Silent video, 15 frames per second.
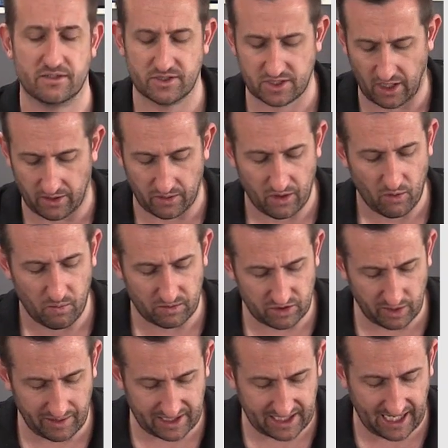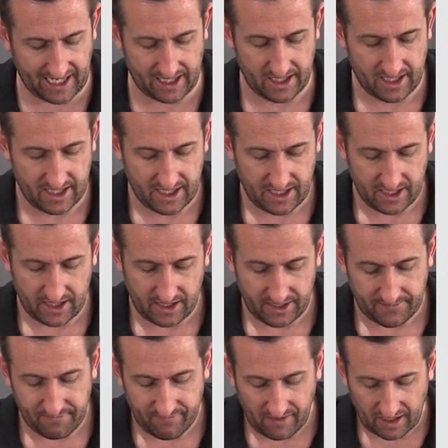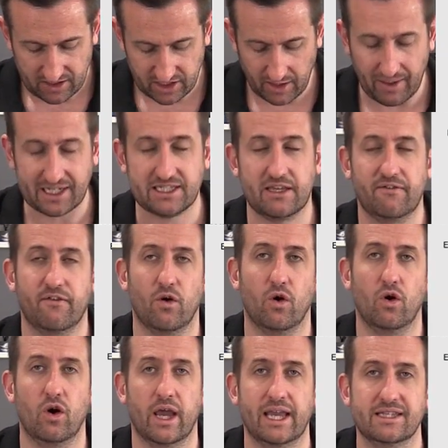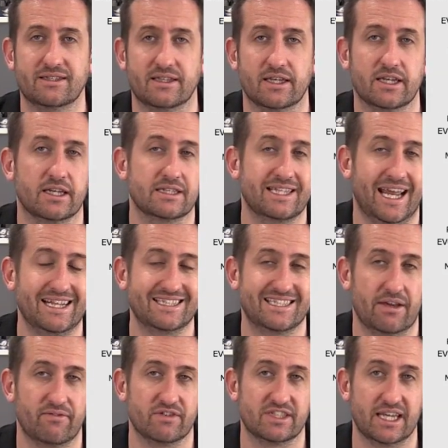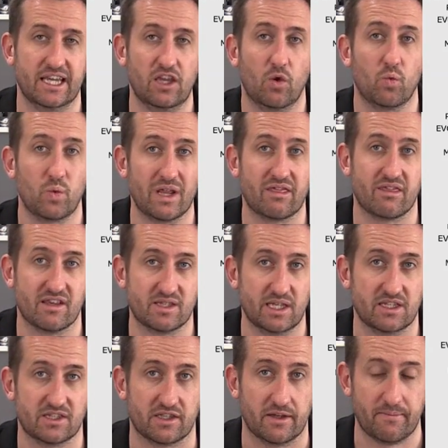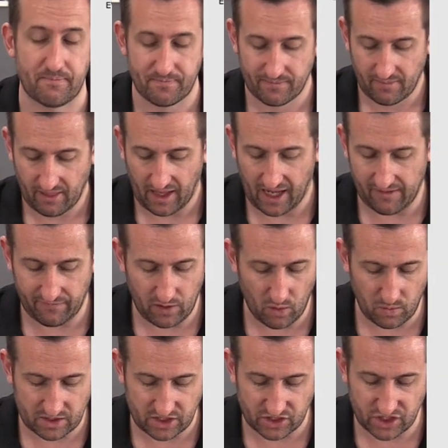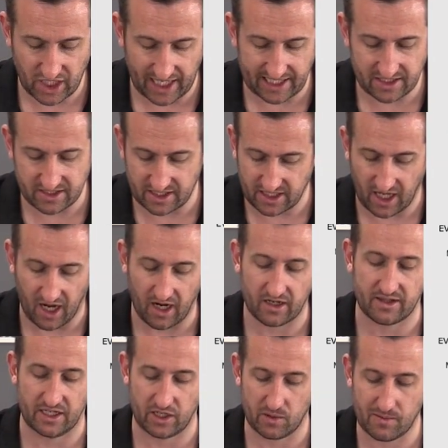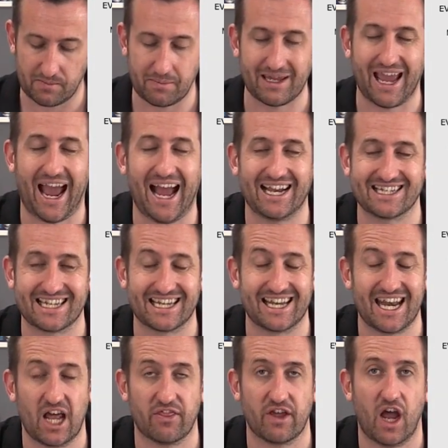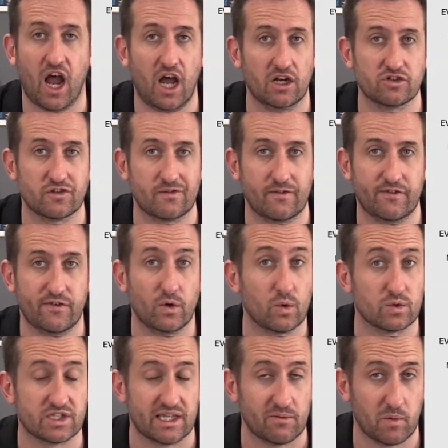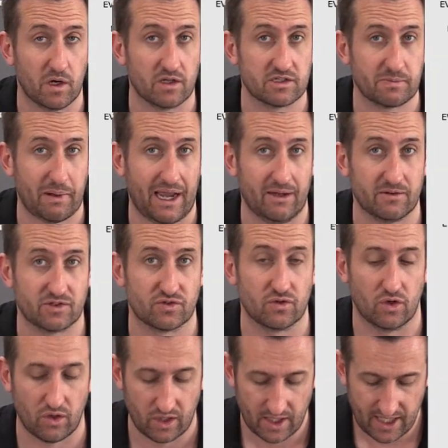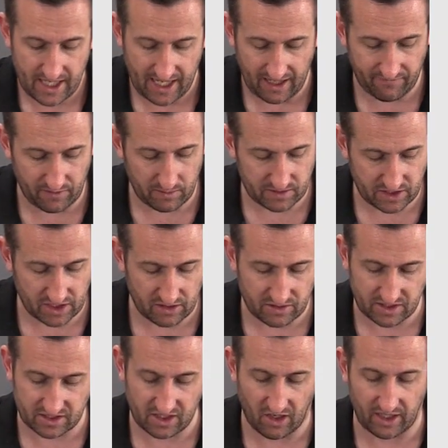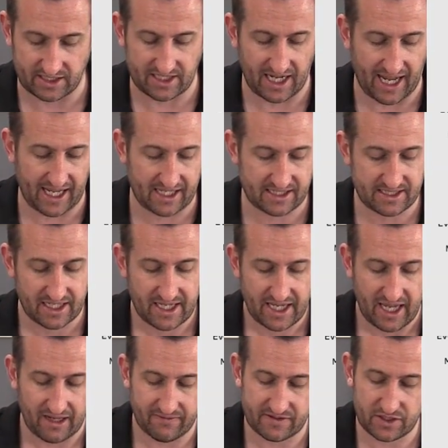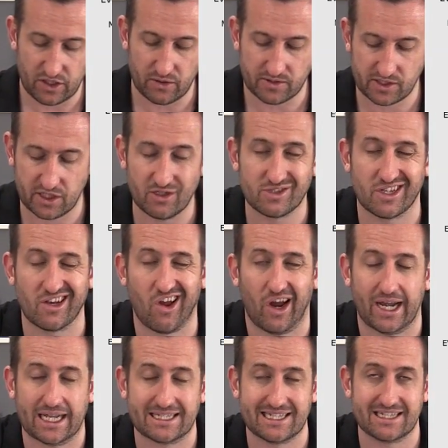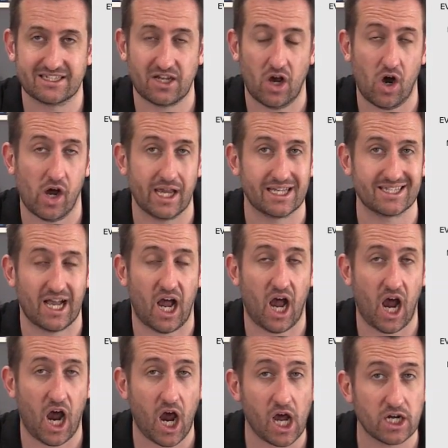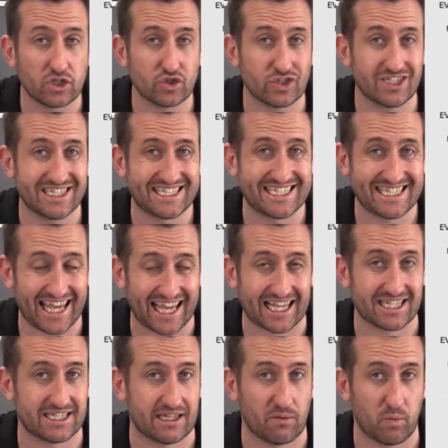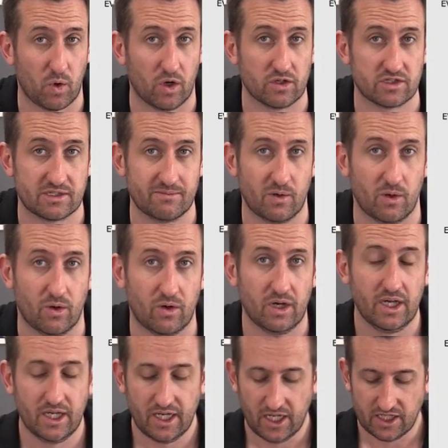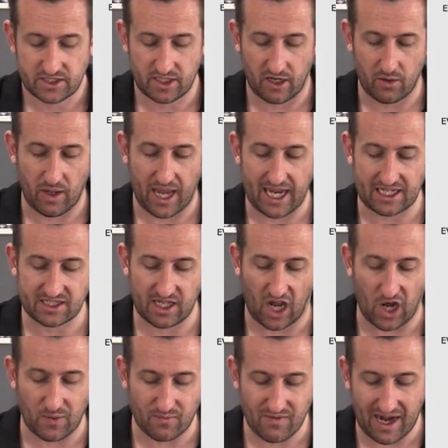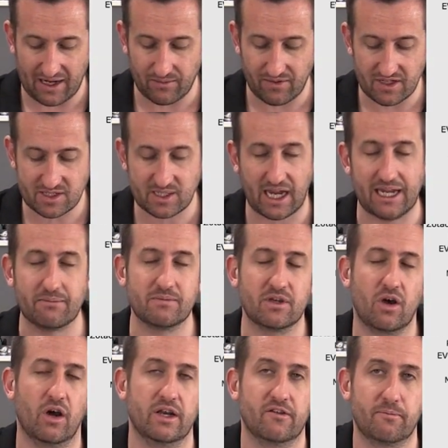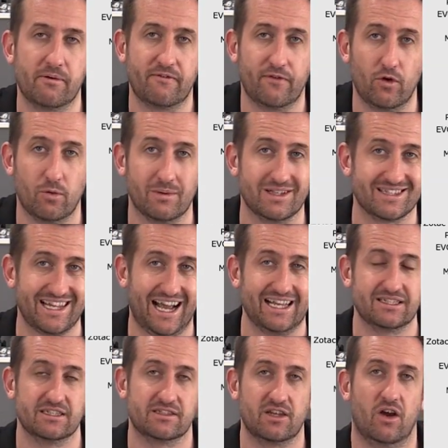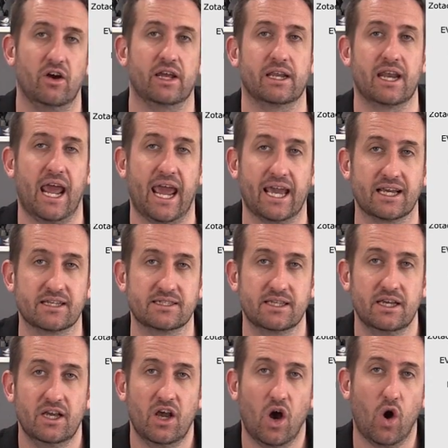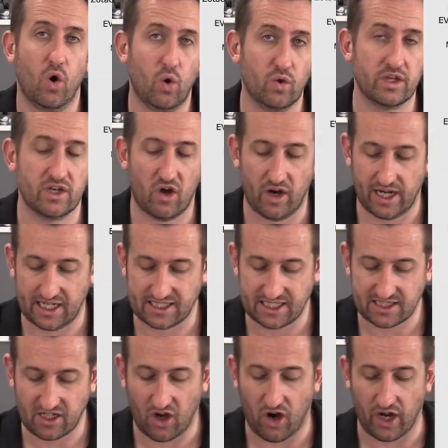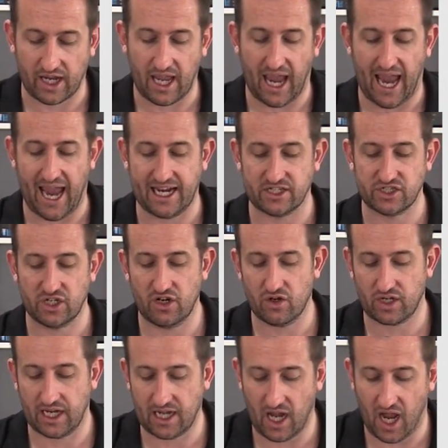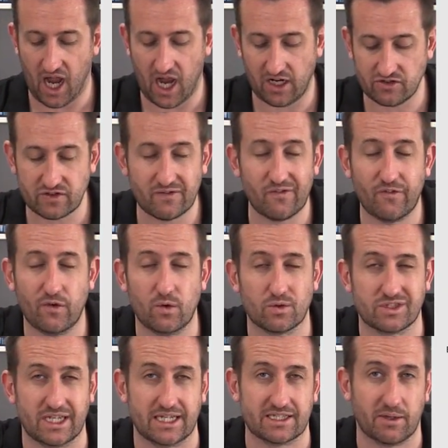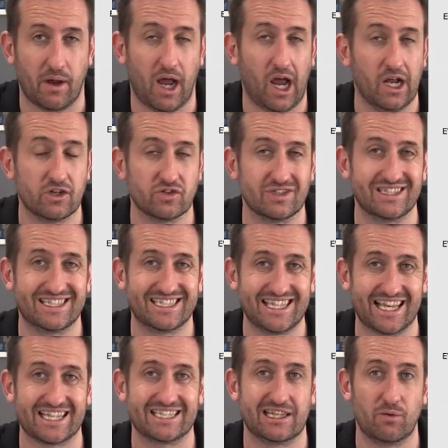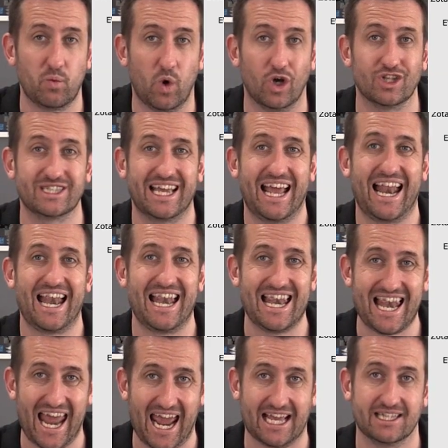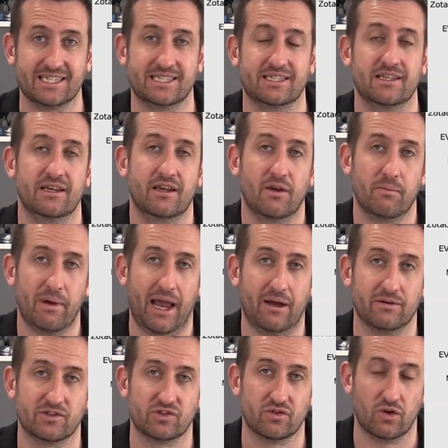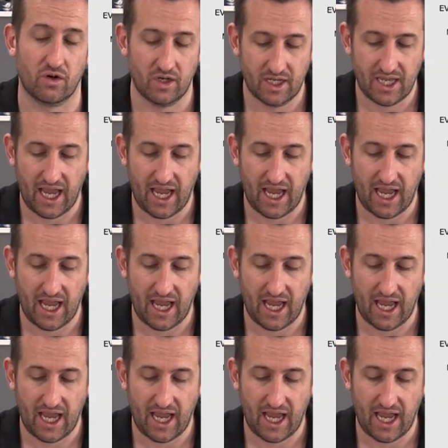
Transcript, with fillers: So we'll do it again. 284 is the 1070 with the system. If you were to change the card, then you would be adding another 140 watts power draw if you were to use the Titan X. If you were to use the 980 Ti, it's 160 watts more. So it's around the same kind of performance as a Titan X or the 980 Ti, and you're looking 140 to 160 watts less power draw.